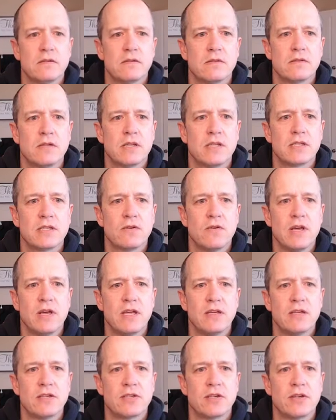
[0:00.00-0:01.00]
So let's go
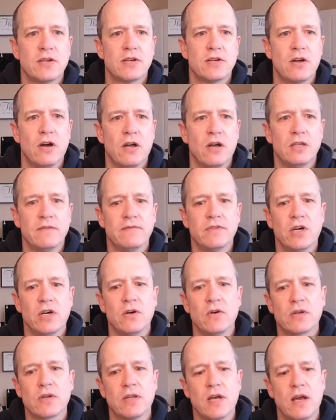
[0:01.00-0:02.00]
ahead and turn all of the
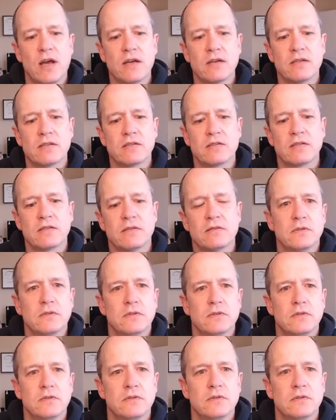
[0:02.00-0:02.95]
oak logs.